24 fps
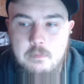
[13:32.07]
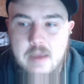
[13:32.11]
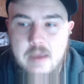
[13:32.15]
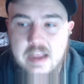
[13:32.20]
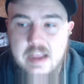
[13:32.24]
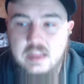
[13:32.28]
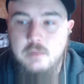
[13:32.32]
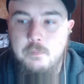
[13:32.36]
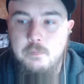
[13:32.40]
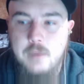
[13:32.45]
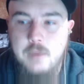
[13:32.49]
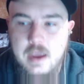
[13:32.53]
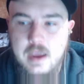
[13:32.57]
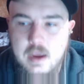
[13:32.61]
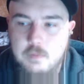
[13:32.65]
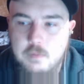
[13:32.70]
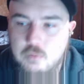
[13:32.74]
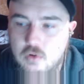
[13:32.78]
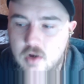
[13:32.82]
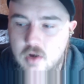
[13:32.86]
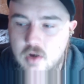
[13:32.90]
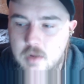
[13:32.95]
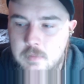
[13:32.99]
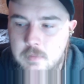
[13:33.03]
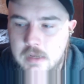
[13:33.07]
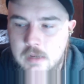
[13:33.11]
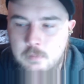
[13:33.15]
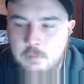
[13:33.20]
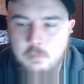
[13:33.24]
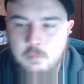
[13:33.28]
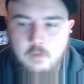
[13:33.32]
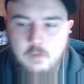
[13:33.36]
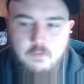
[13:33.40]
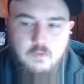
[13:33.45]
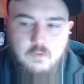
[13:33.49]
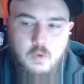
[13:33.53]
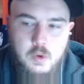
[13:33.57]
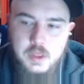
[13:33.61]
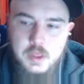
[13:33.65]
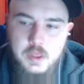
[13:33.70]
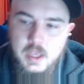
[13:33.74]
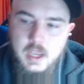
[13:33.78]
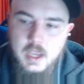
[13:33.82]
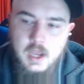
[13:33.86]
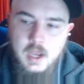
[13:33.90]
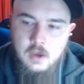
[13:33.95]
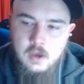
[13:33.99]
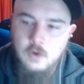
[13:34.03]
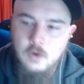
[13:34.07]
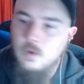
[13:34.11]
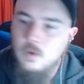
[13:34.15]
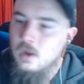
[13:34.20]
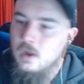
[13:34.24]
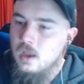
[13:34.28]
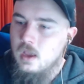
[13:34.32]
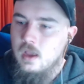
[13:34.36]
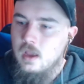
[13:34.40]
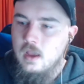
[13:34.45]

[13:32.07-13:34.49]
Make them pay a premium before they get out.